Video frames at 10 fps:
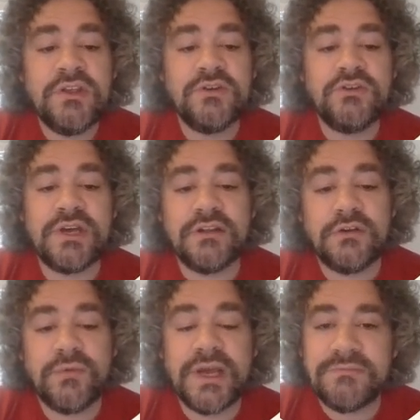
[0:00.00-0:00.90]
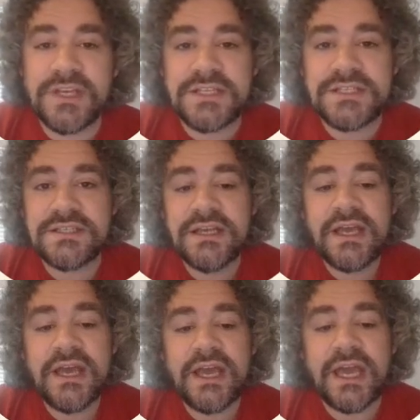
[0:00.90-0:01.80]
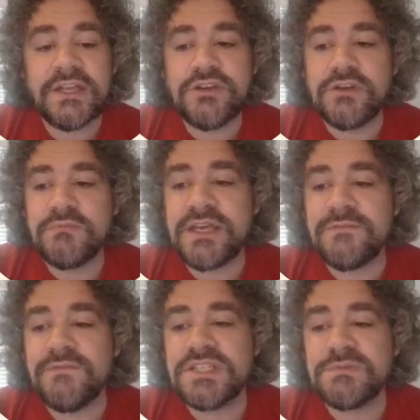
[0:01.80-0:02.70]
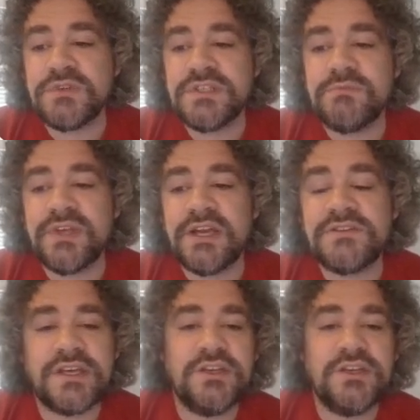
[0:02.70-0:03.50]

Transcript: you create a little randomness and you can make it visible to the player so